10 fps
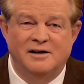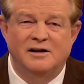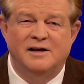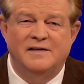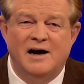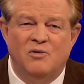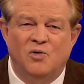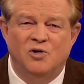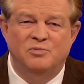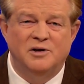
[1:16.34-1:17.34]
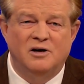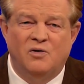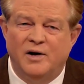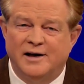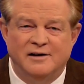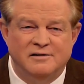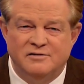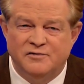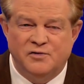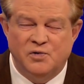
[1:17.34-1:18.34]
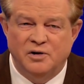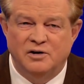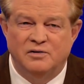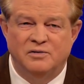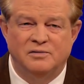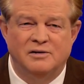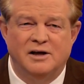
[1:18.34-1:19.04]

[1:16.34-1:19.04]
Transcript: Let that word be quickened for you.